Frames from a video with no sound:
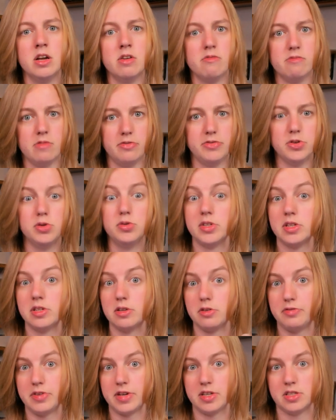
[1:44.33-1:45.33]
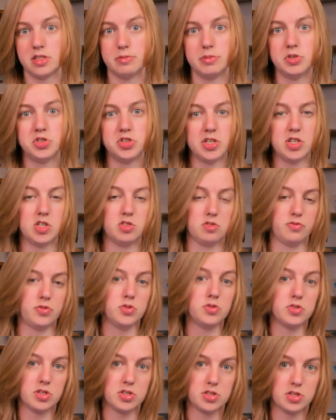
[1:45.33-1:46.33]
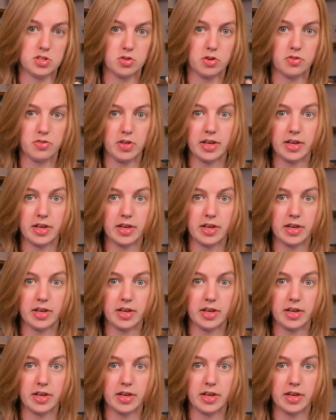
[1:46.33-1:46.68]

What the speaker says: refusing to fix the machines, refusing to sort of